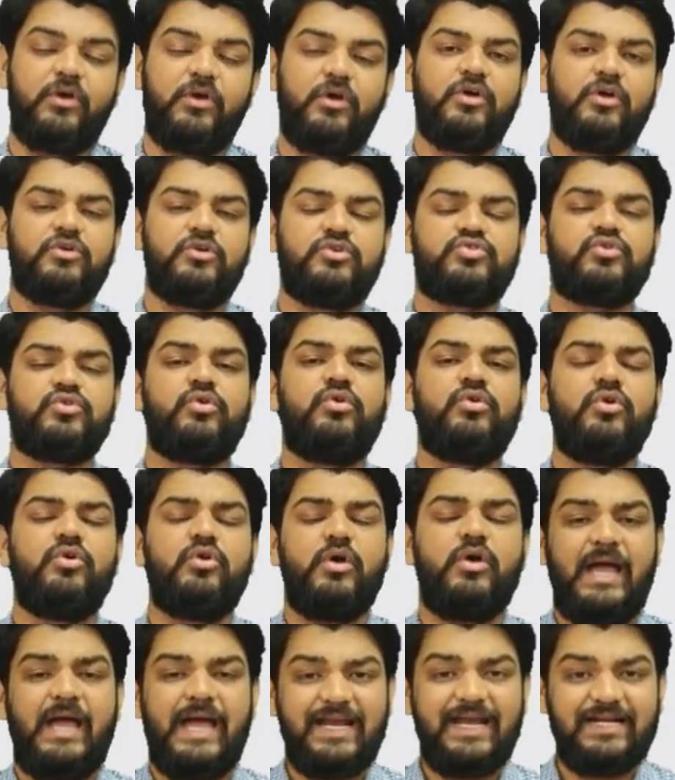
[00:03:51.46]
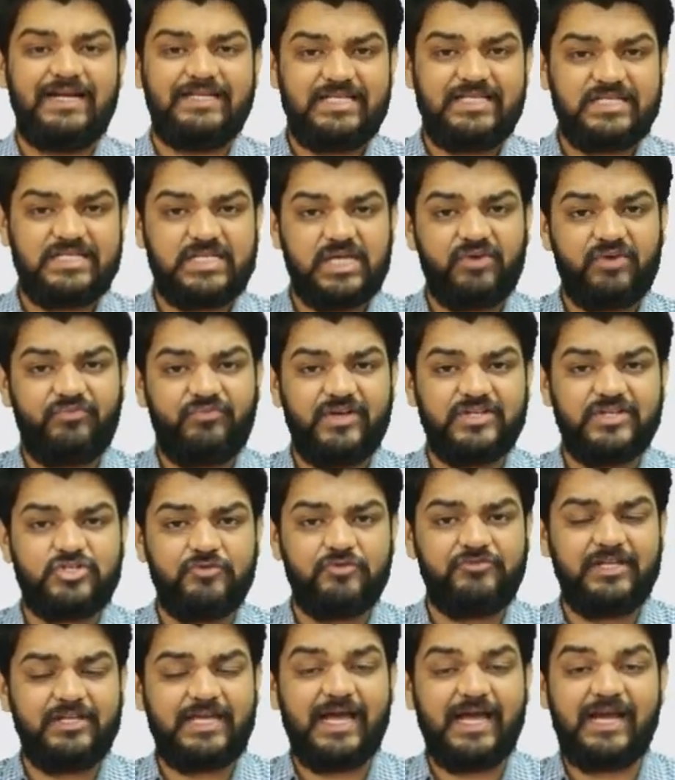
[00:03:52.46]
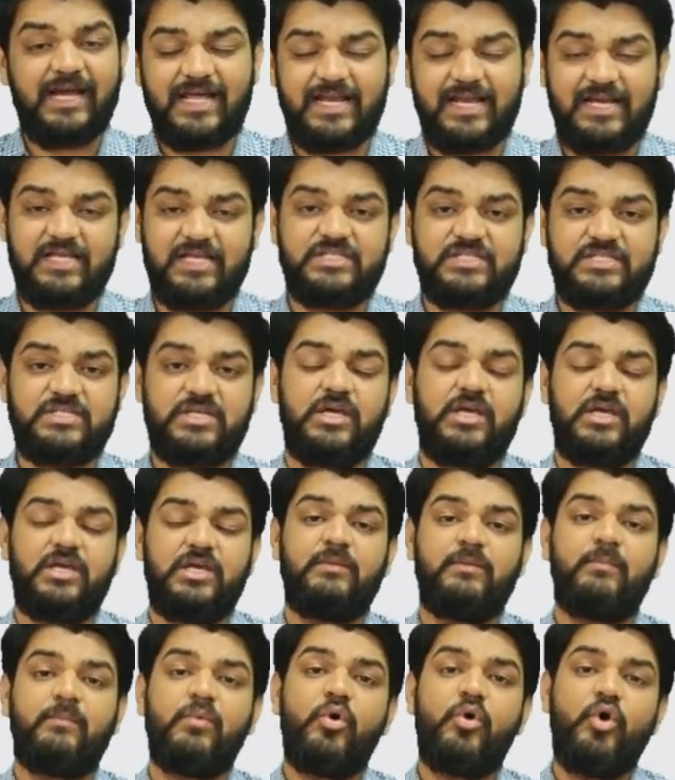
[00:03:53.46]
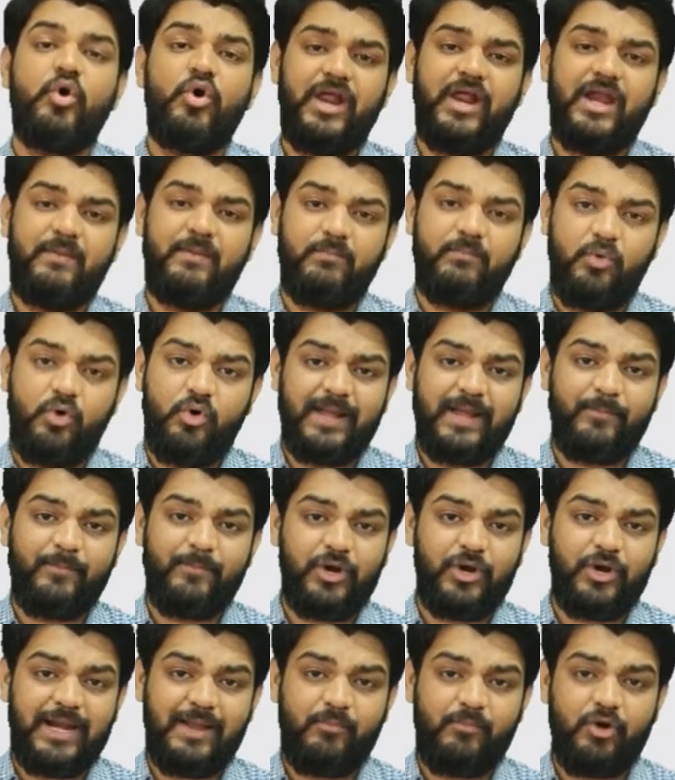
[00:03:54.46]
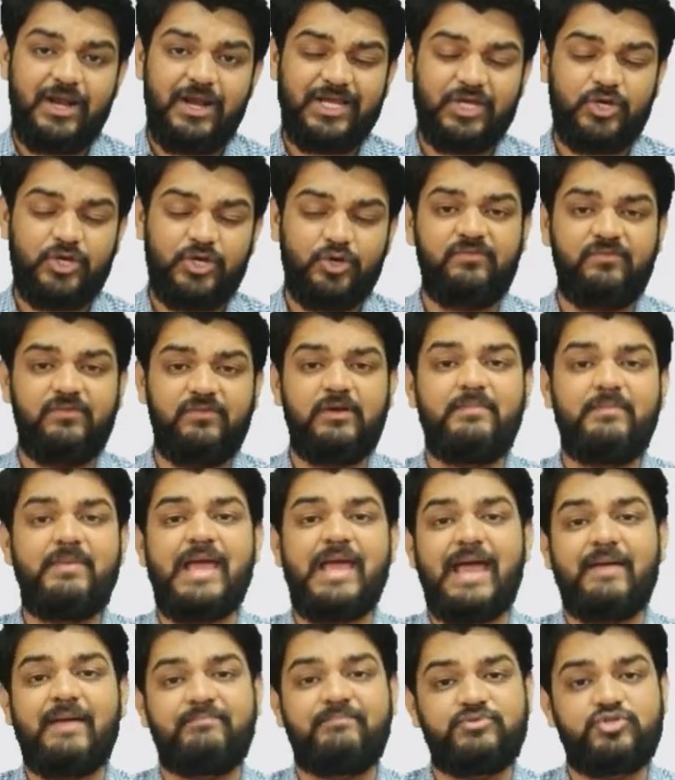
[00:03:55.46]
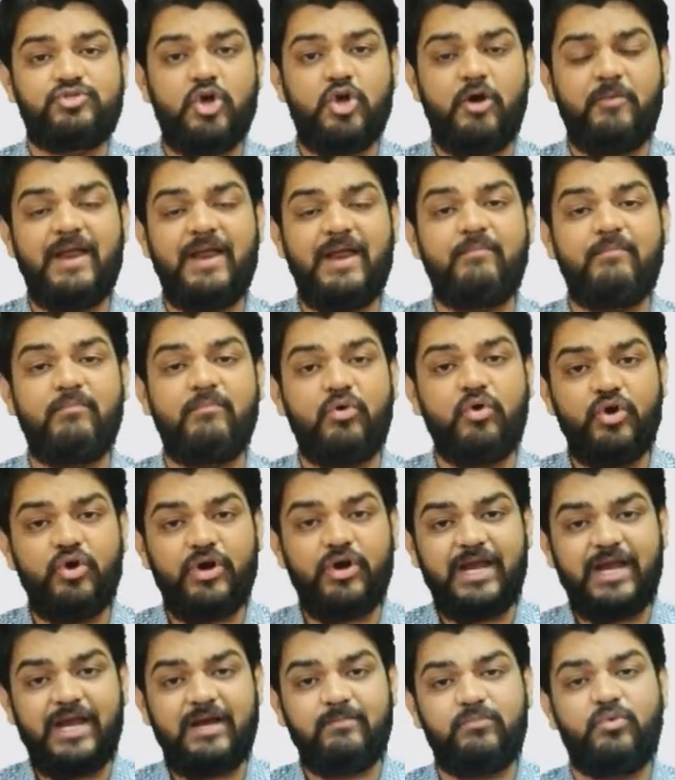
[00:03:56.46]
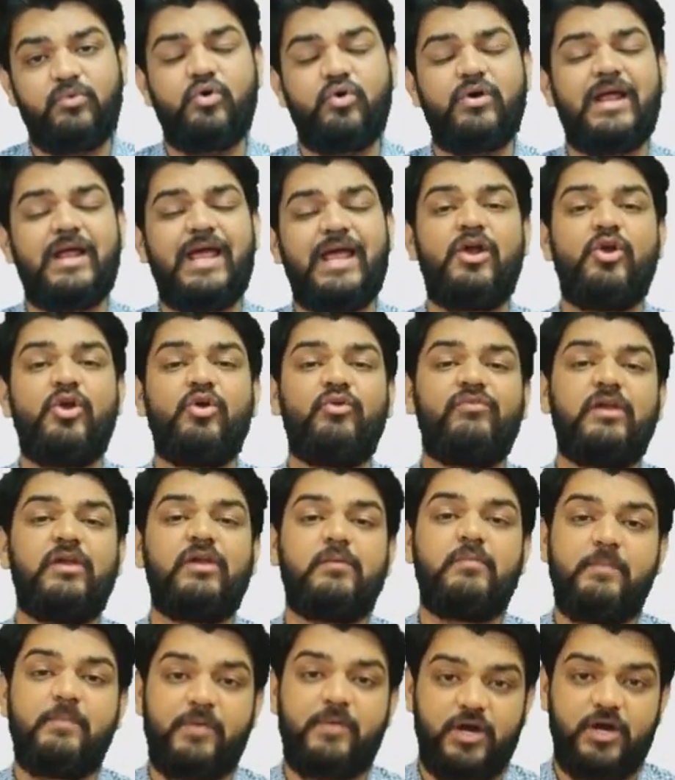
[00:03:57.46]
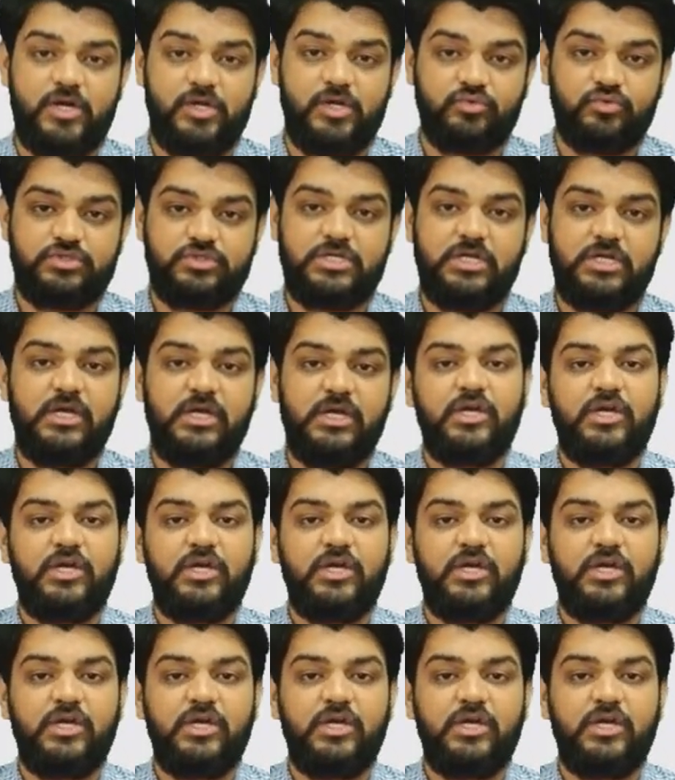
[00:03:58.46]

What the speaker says: So at the surface of the catalyst, more and more ammonia molecule will be absorbed and more NO will be produced.